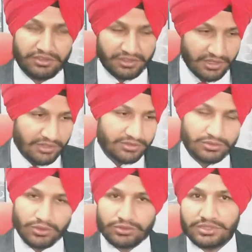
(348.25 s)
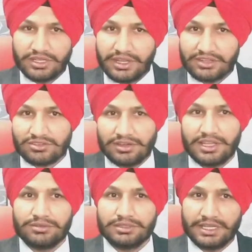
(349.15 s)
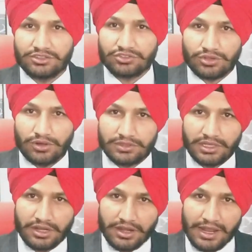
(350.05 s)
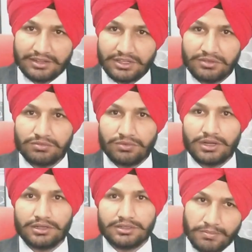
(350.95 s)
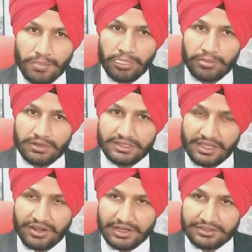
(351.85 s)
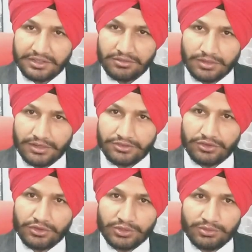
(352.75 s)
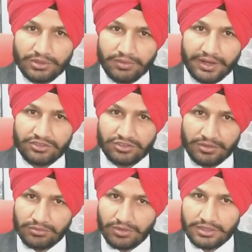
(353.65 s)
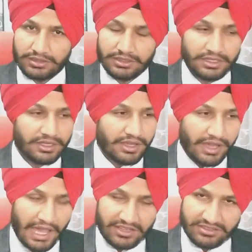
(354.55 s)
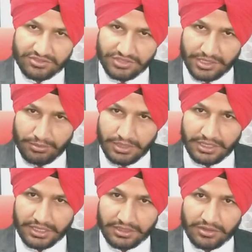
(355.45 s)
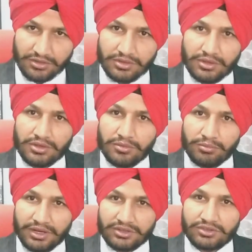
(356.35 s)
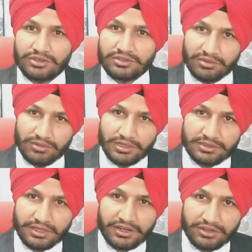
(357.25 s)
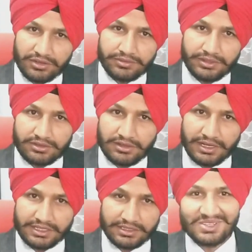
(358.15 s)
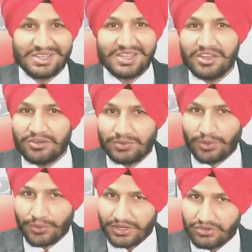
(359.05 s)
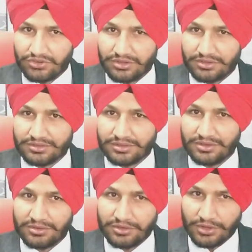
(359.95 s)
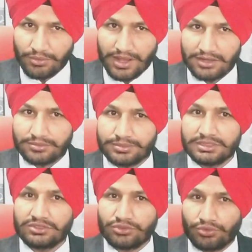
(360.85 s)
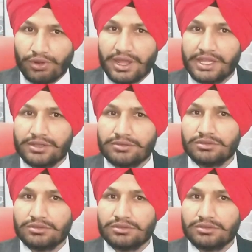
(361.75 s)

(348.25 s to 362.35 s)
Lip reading: Go to the next level, that is called the relative word. In the relative words, you will find some word has the same meaning, but the words are different. Like flourish, develop, thrive,